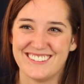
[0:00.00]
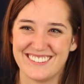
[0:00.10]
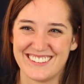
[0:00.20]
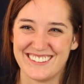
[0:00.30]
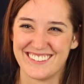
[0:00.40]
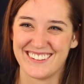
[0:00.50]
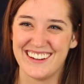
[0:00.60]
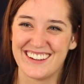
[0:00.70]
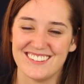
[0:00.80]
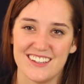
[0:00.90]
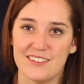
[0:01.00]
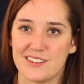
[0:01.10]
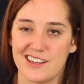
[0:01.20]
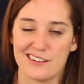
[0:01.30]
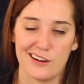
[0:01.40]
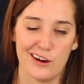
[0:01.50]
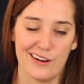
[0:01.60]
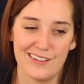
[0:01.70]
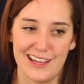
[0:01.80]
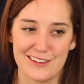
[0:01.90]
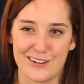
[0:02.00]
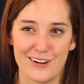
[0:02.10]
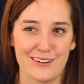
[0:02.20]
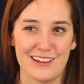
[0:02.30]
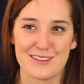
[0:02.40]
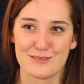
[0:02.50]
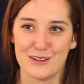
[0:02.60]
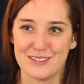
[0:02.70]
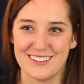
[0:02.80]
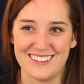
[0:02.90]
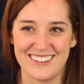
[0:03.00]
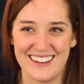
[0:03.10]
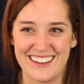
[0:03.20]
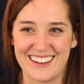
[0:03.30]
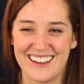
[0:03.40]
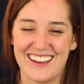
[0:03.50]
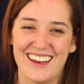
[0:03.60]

It was just funny because he was like, "No, that's Rosa's thing."